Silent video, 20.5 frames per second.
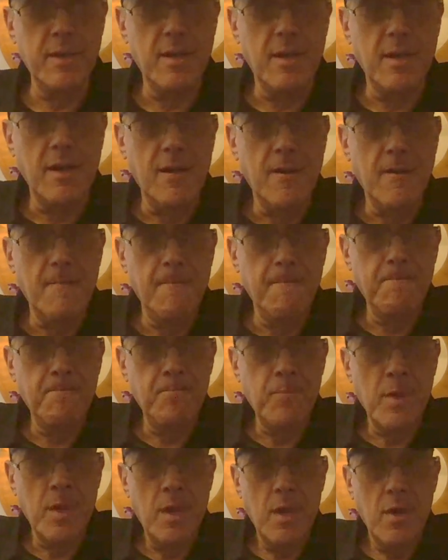um,
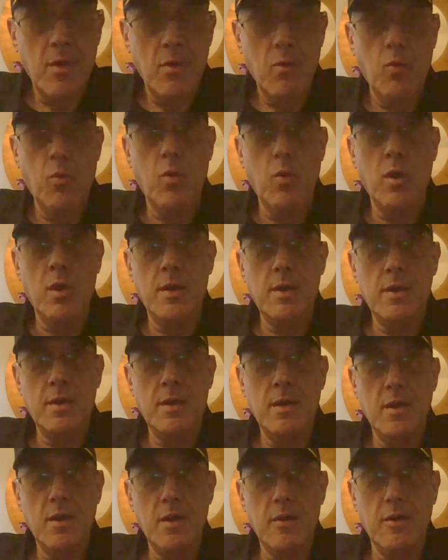
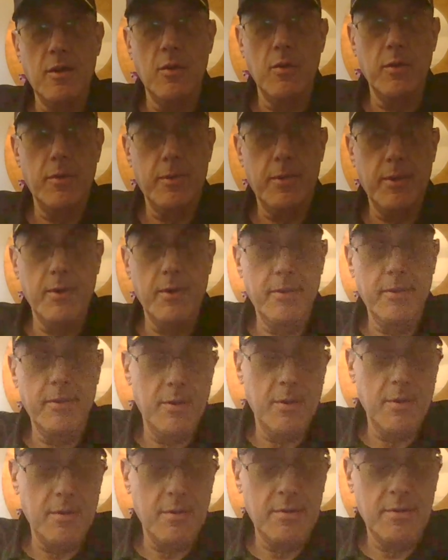one the
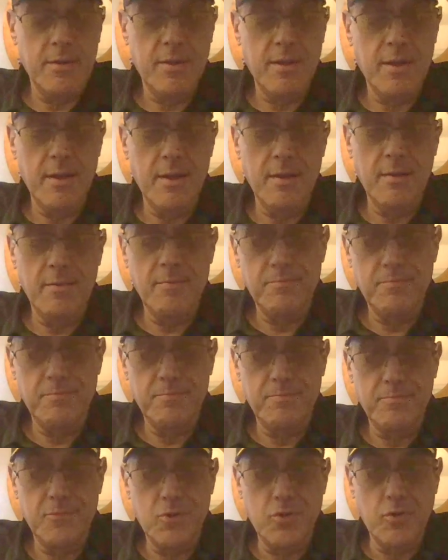the the
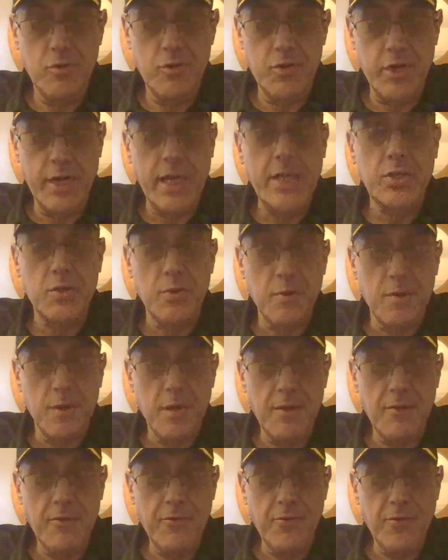
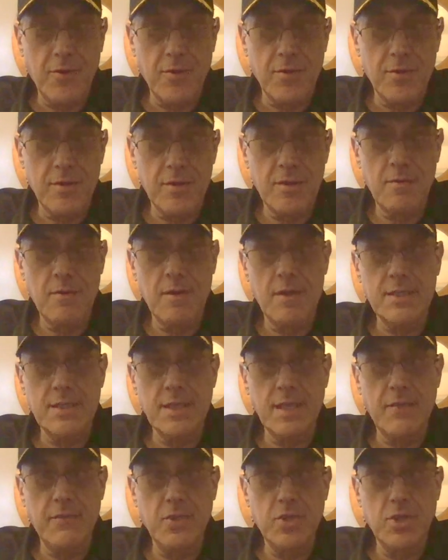trajectory for the U.S.
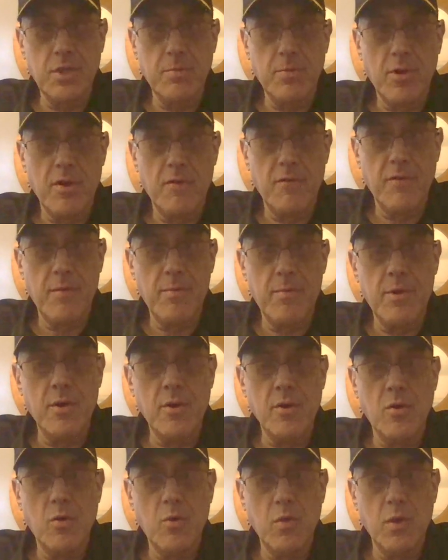Navy ship Harvey
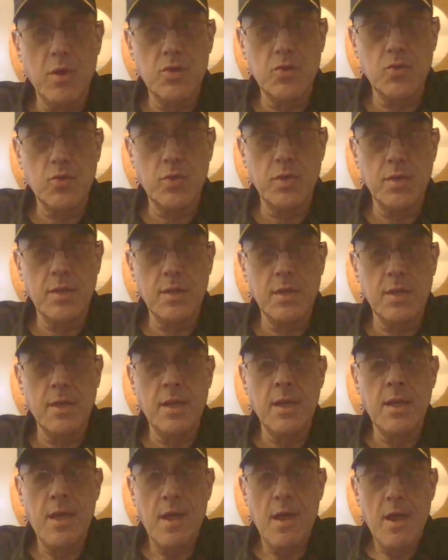Milk was
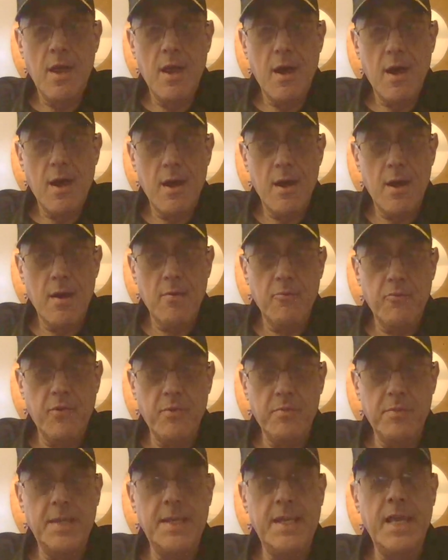really um,
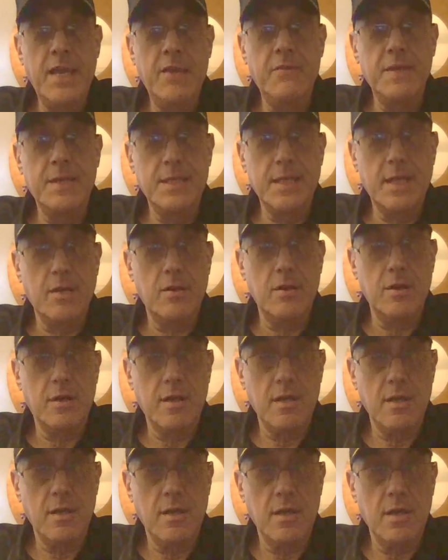from the Navy
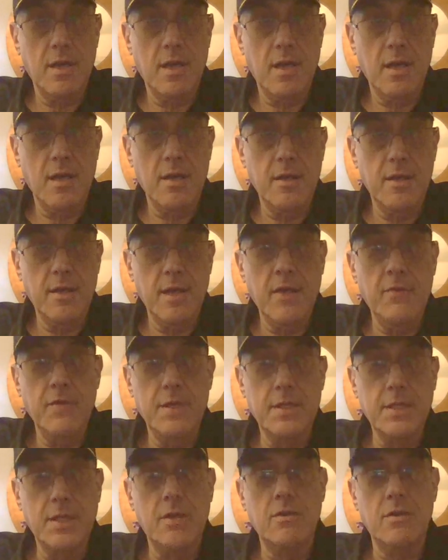Secretary. Uh, the Navy
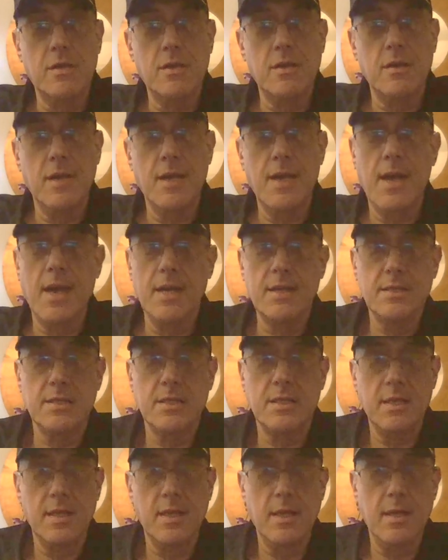Secretary has
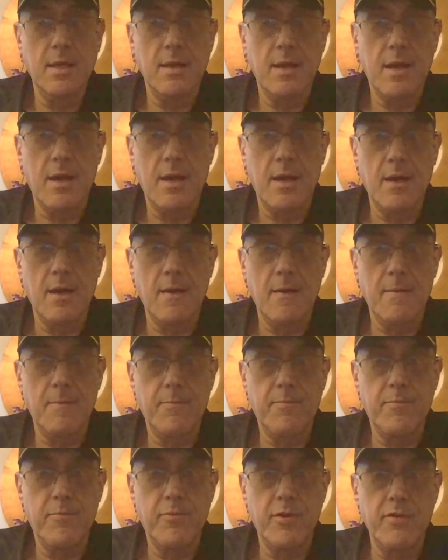the uh,
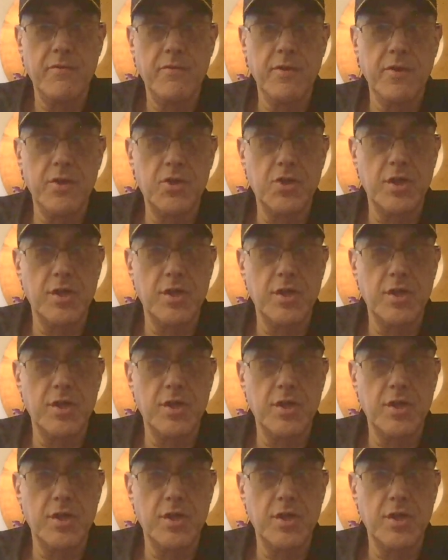privilege and